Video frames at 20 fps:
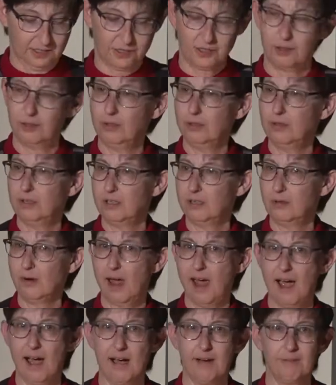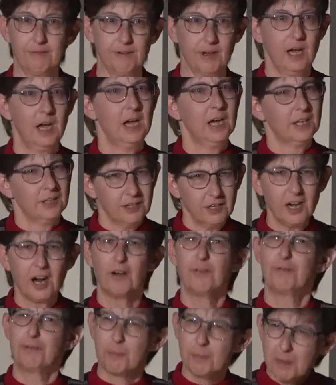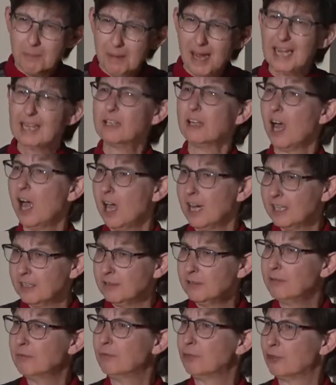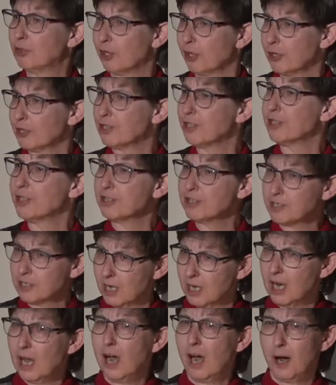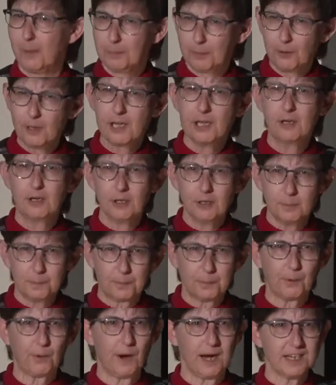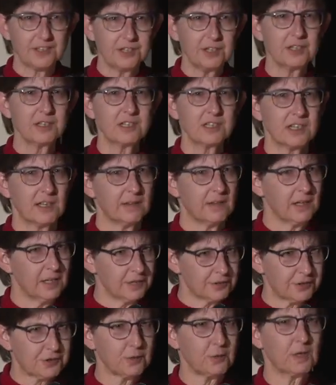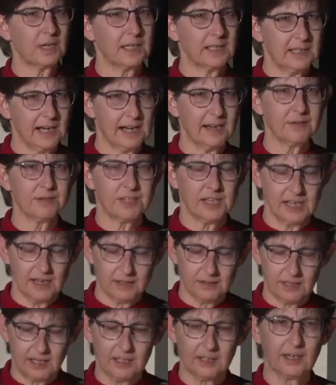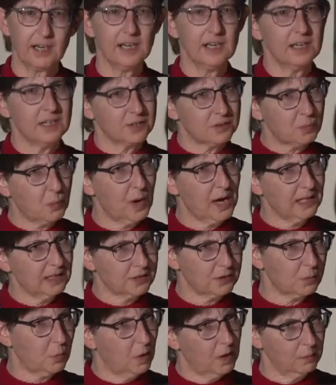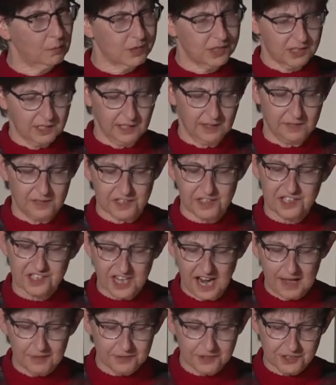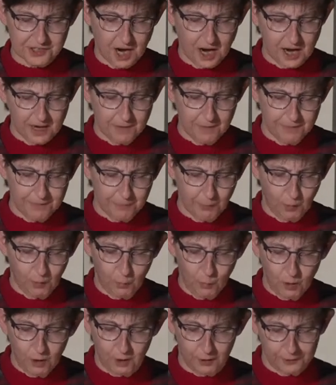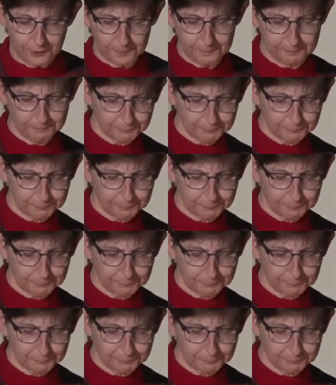So you do have, you know, from the mainline churches, a pretty good presence in the historic downtown area as well as what was then the south side of Fort Worth.